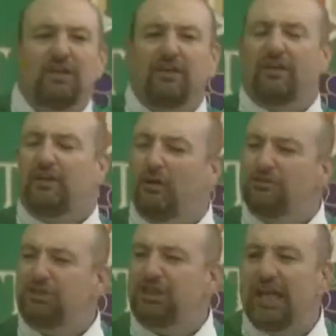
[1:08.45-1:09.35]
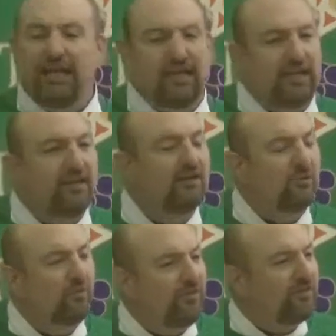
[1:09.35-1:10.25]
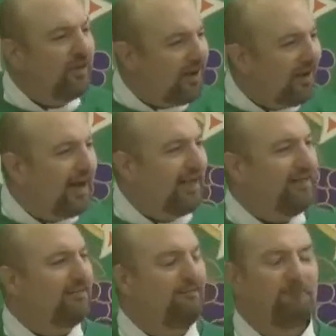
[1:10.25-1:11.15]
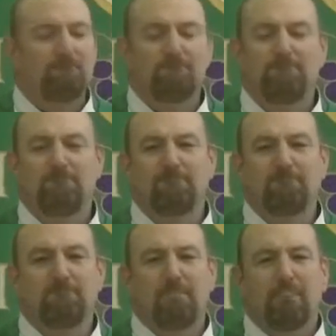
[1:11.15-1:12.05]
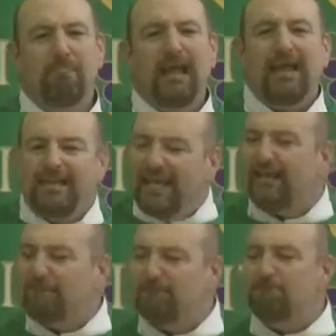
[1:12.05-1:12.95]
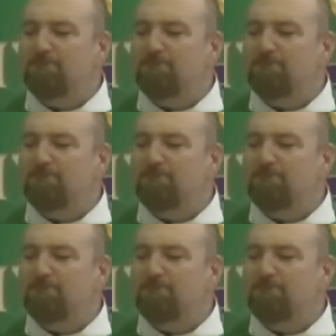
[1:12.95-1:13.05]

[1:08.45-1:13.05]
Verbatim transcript: negotiating with God. And yet,